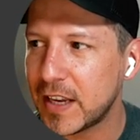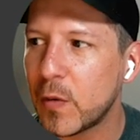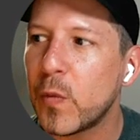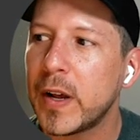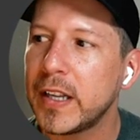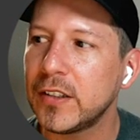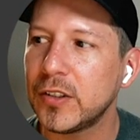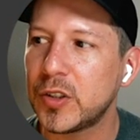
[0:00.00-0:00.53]
I
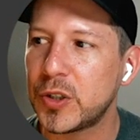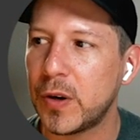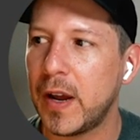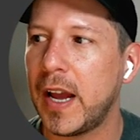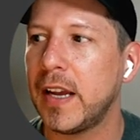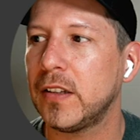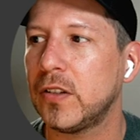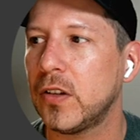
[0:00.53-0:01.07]
wanted to
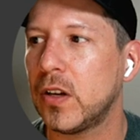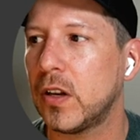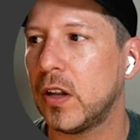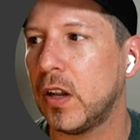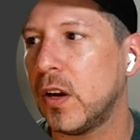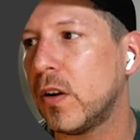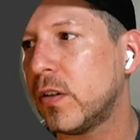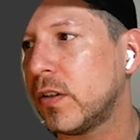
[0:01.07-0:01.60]
try to
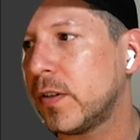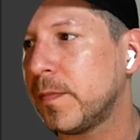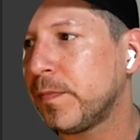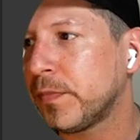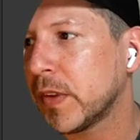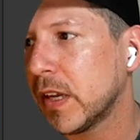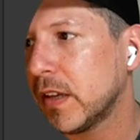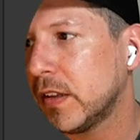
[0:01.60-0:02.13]
clone
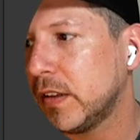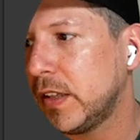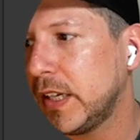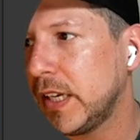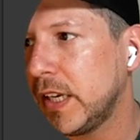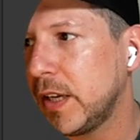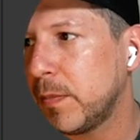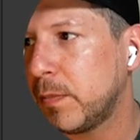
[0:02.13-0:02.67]

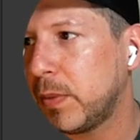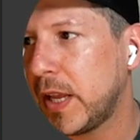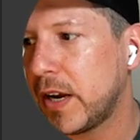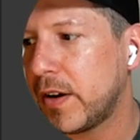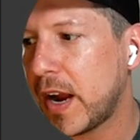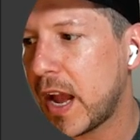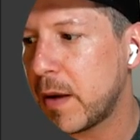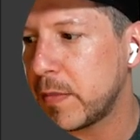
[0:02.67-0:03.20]
the
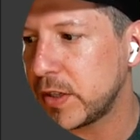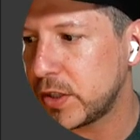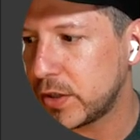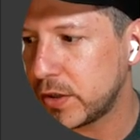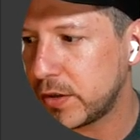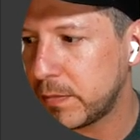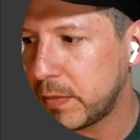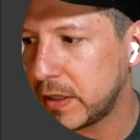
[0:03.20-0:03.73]
player
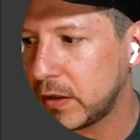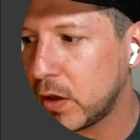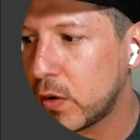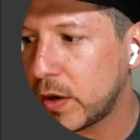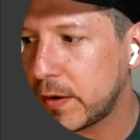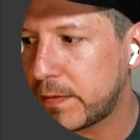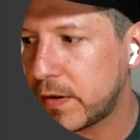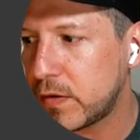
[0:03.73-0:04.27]
armature, but
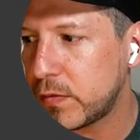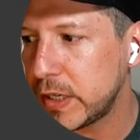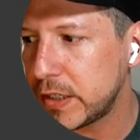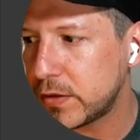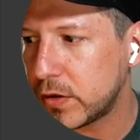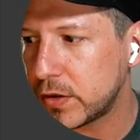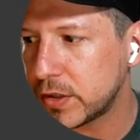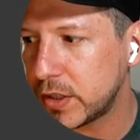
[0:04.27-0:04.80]
load it from
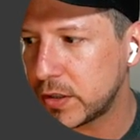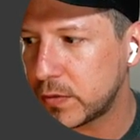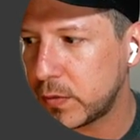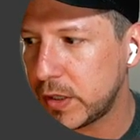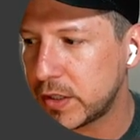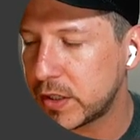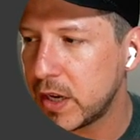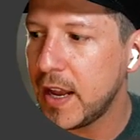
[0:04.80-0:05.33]
resources,
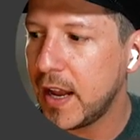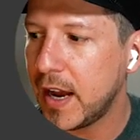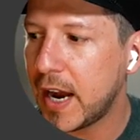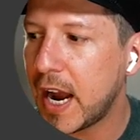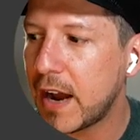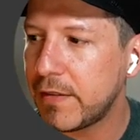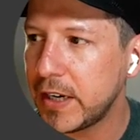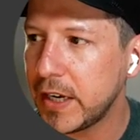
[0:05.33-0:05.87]
which I
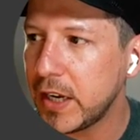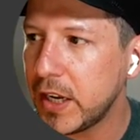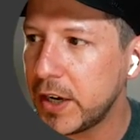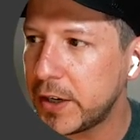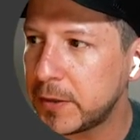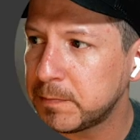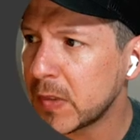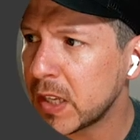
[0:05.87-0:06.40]
have it in
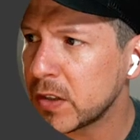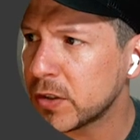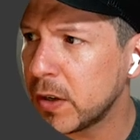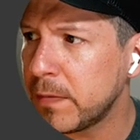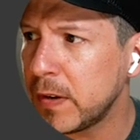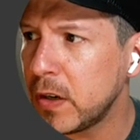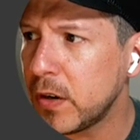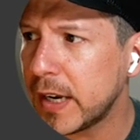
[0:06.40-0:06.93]
here. So
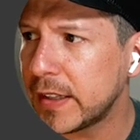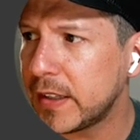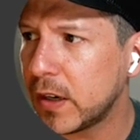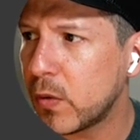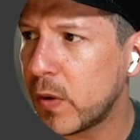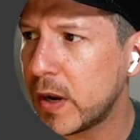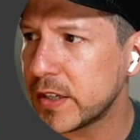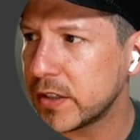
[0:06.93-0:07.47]
if we look at the
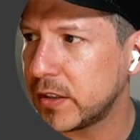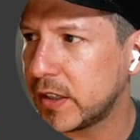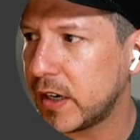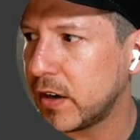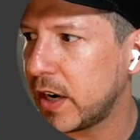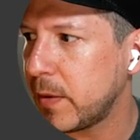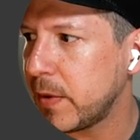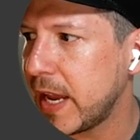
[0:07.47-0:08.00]
question that I'm
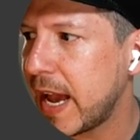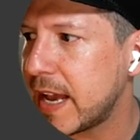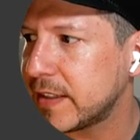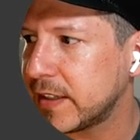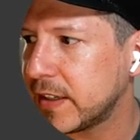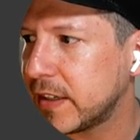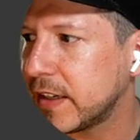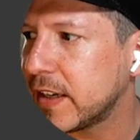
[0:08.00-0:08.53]
gonna be
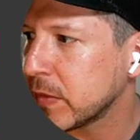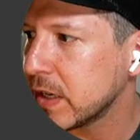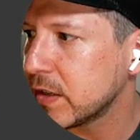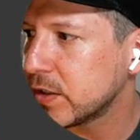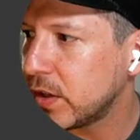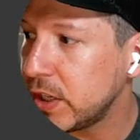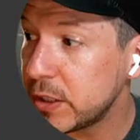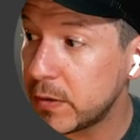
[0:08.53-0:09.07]
asking it,
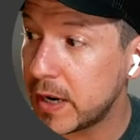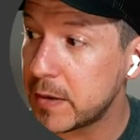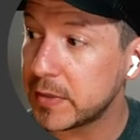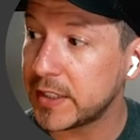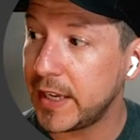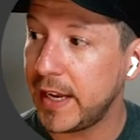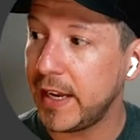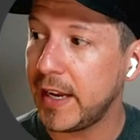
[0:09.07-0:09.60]
so this one I'm
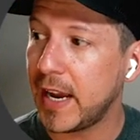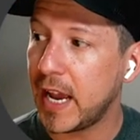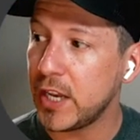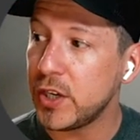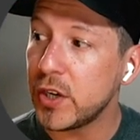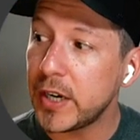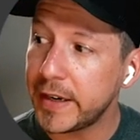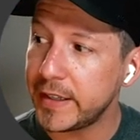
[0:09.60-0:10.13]
saying a
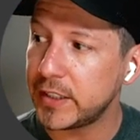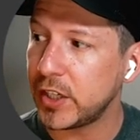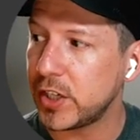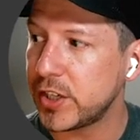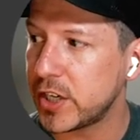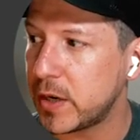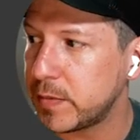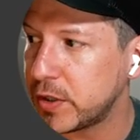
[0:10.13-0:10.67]
Unity C#
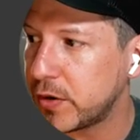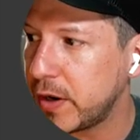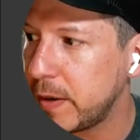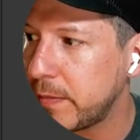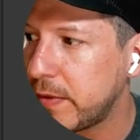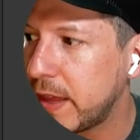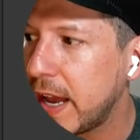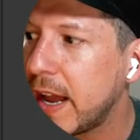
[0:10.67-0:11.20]

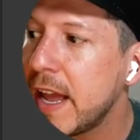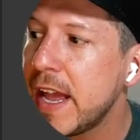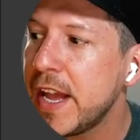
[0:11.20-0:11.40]
script that